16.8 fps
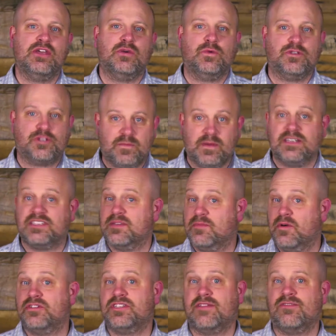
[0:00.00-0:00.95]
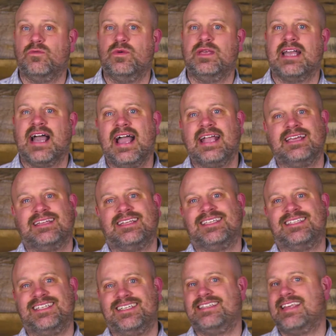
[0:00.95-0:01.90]
which means that most every week I get to
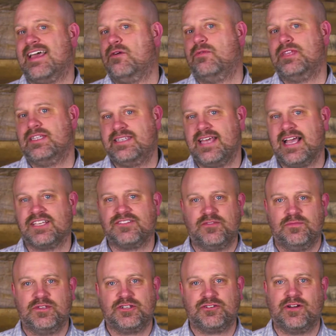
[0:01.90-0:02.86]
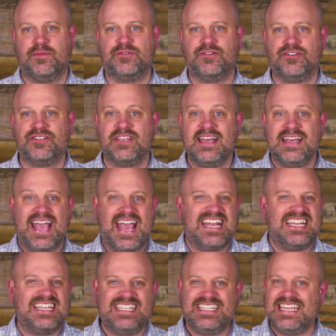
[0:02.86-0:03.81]
sit down with a text from the Scriptures
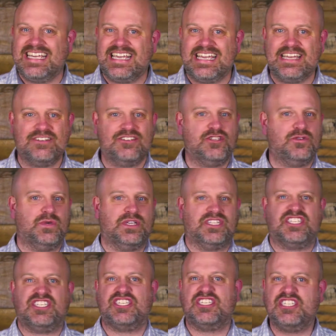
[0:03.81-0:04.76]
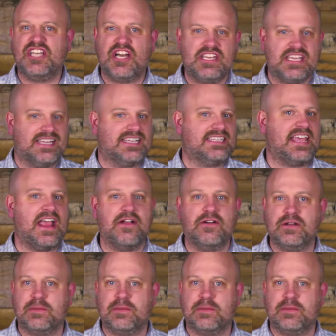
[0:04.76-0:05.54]
and dig into it, study it, tear it